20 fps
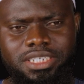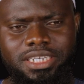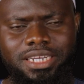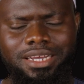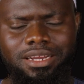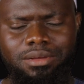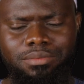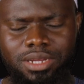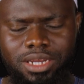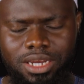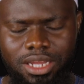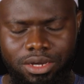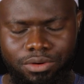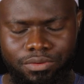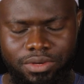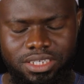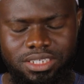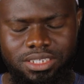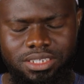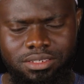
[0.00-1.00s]
in Arabic
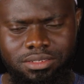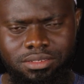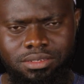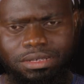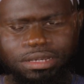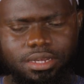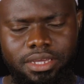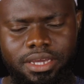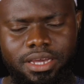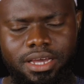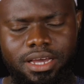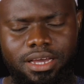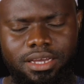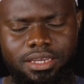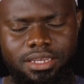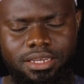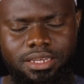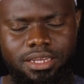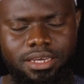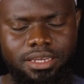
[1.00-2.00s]
language, they are
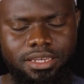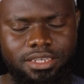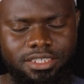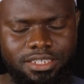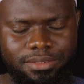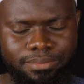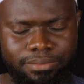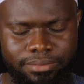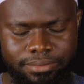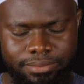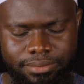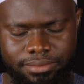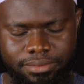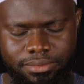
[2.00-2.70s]
either ism,